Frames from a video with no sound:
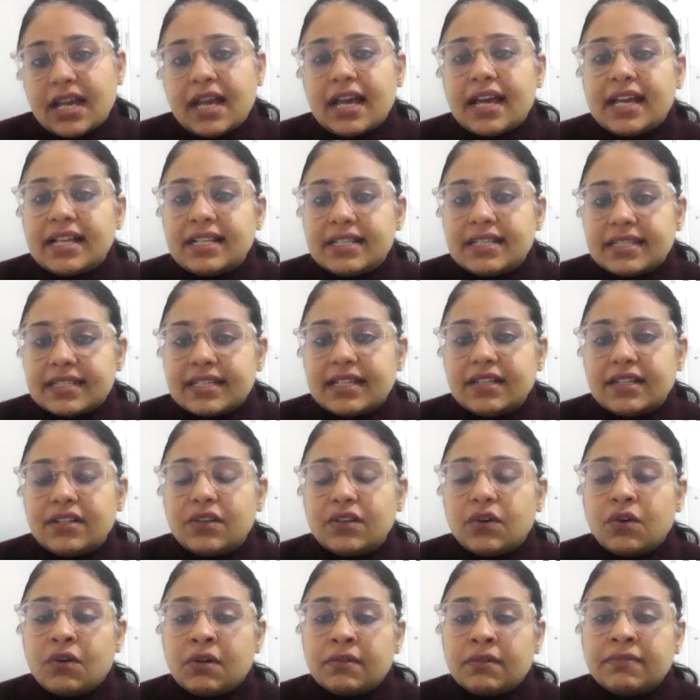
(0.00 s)
Instead
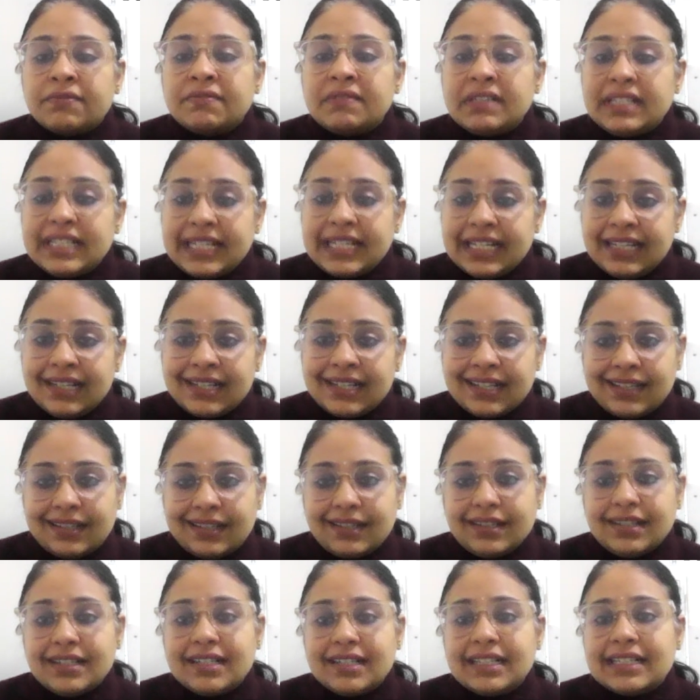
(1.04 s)
of
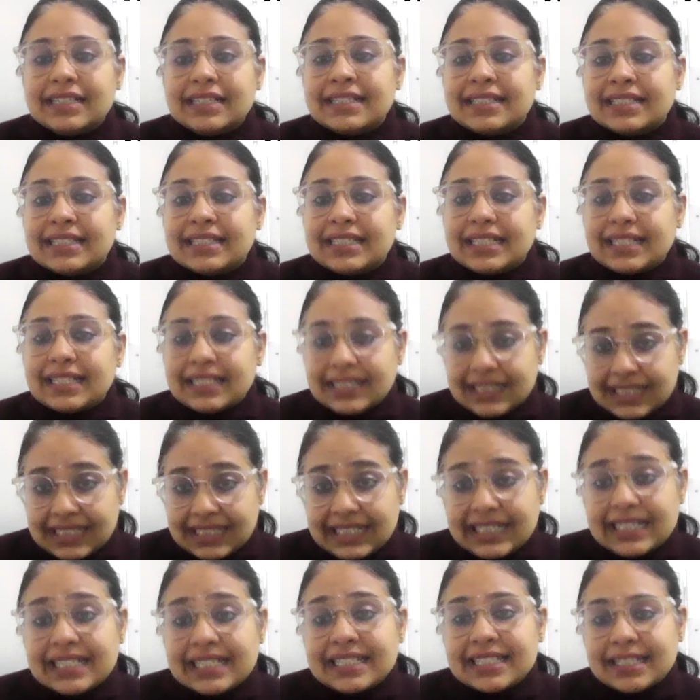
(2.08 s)
needing
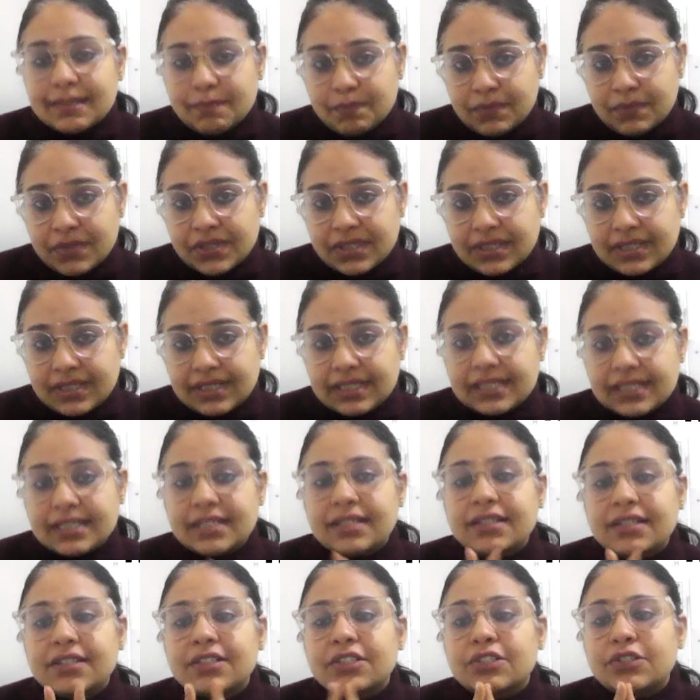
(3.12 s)
60 symbols
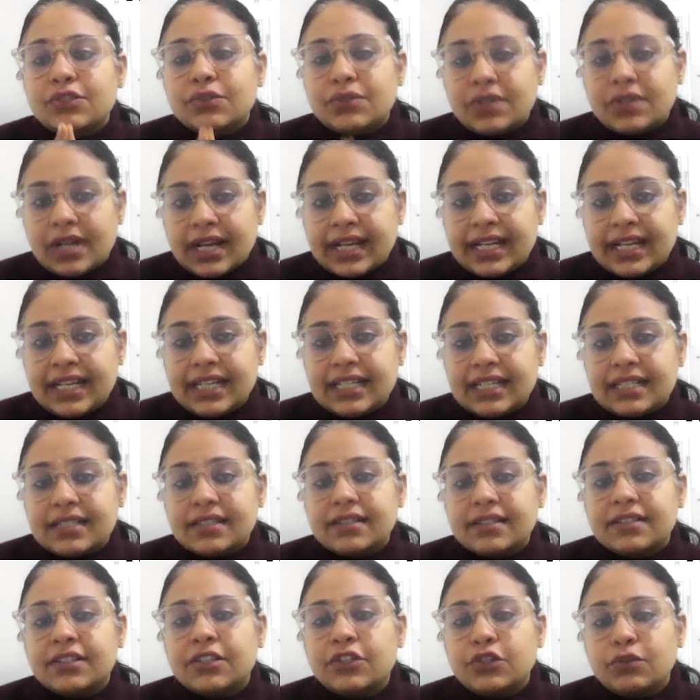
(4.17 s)
to write
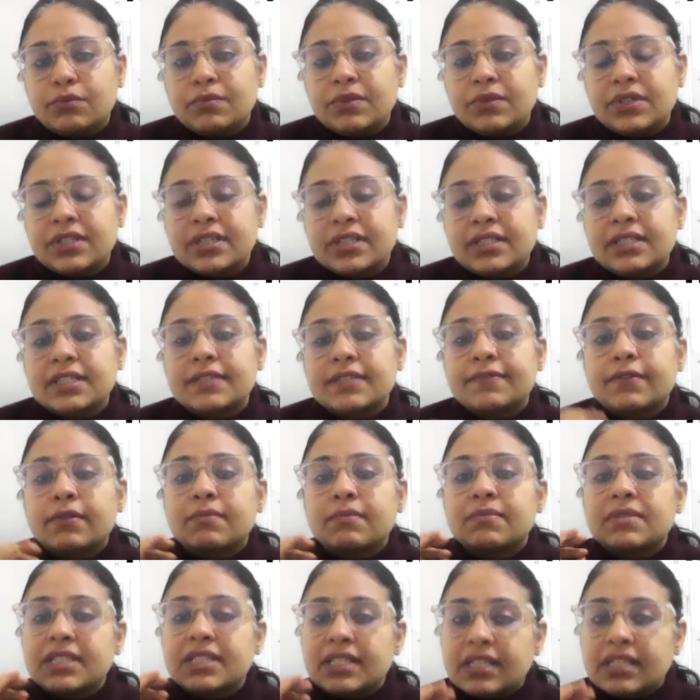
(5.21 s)
the numerals
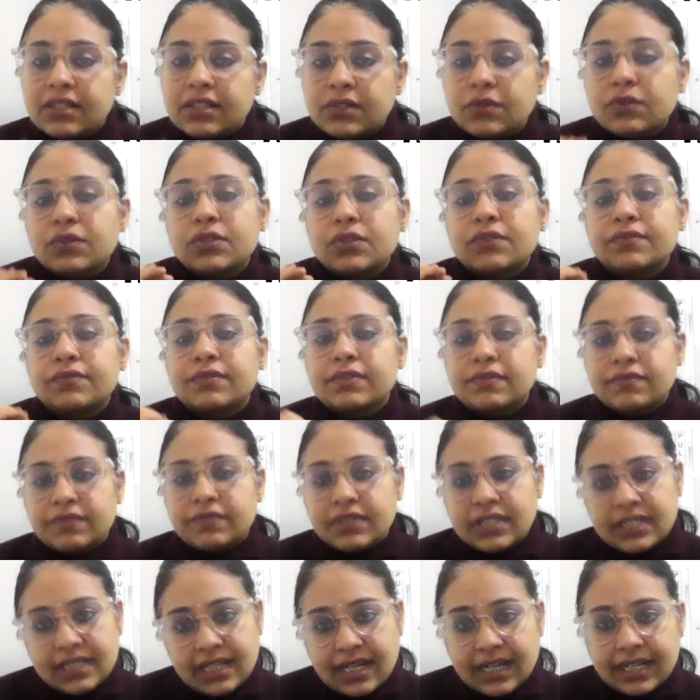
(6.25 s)
from 0 to
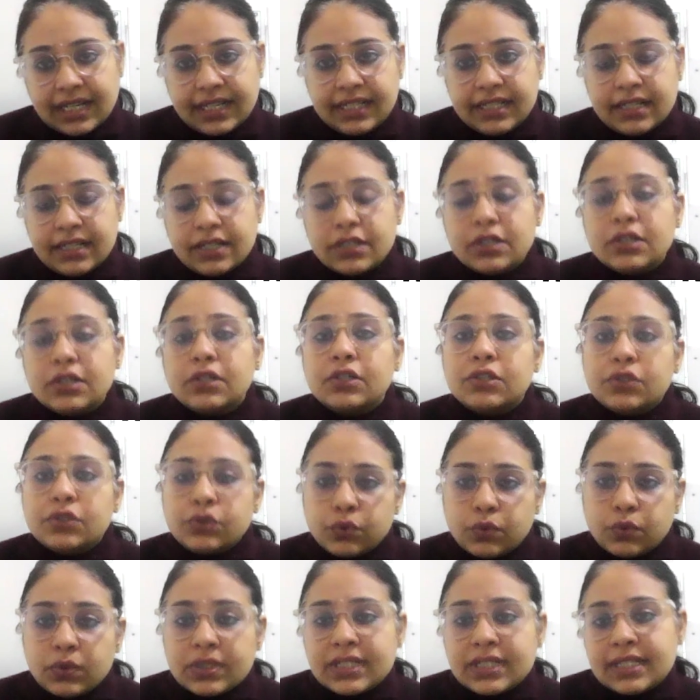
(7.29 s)
59,
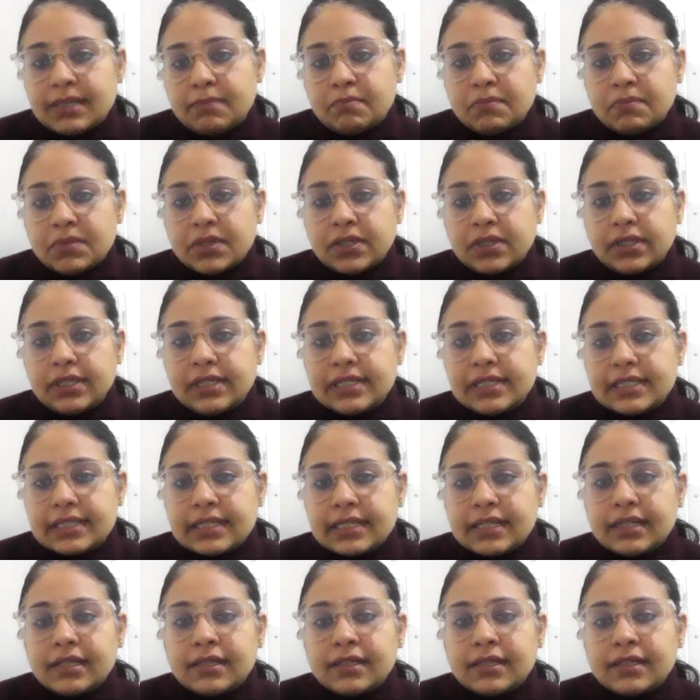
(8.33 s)
two symbols